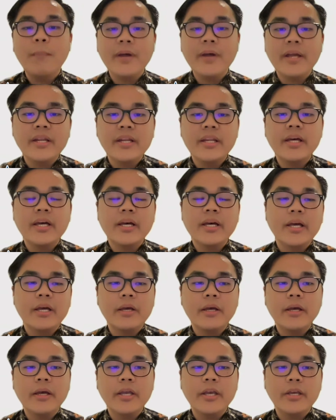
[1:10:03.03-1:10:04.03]
open
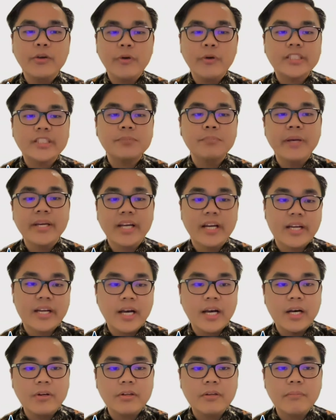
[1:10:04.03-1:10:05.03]
the US bank
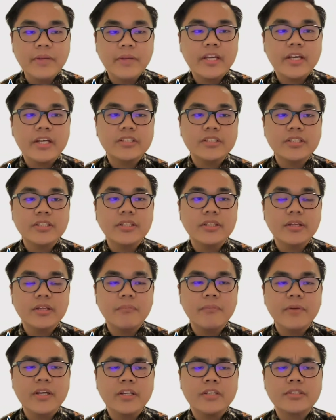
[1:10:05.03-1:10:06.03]
account.
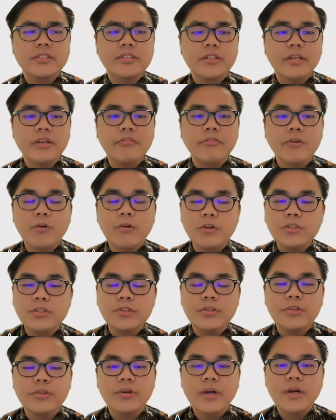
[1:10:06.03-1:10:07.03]
Because if you go
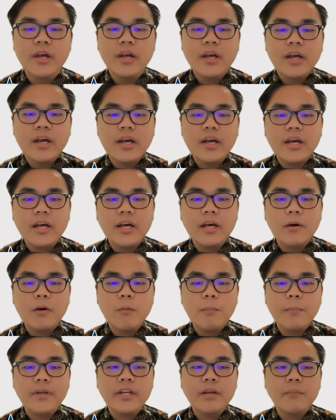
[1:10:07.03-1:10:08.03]
to
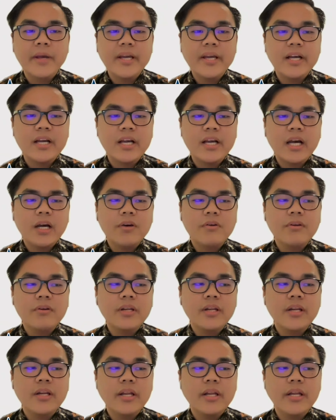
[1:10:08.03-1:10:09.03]
open your bank
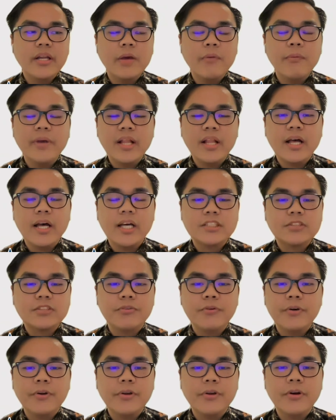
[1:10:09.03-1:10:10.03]
account, they will
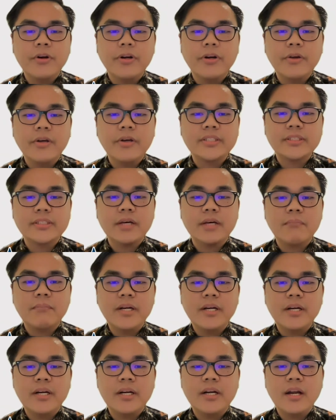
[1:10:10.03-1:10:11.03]
ask for your US
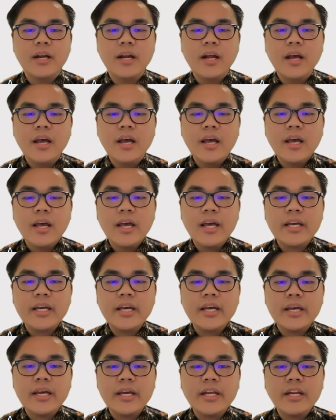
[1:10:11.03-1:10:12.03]
number.
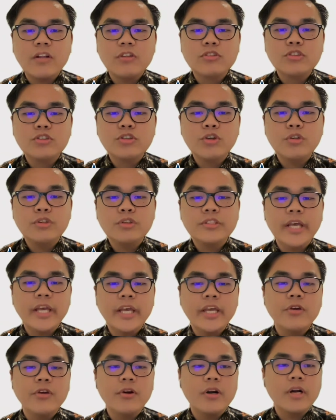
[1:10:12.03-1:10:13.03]
And also
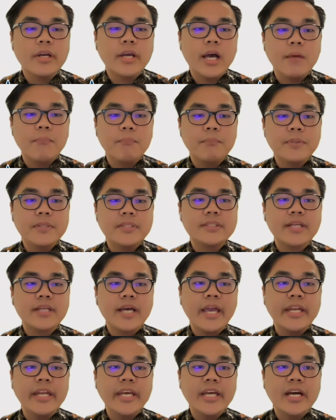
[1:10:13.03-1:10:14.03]
take your
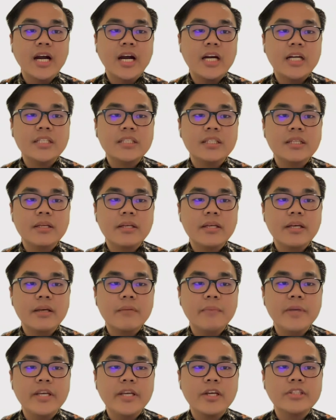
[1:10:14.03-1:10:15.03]
campus ID card,
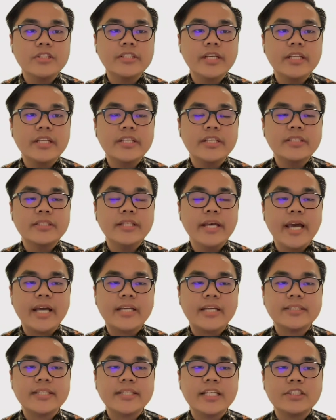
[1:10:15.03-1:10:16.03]
because it is the
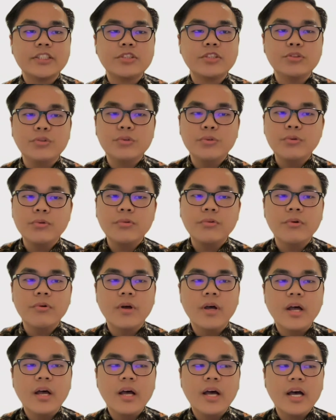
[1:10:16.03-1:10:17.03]
access to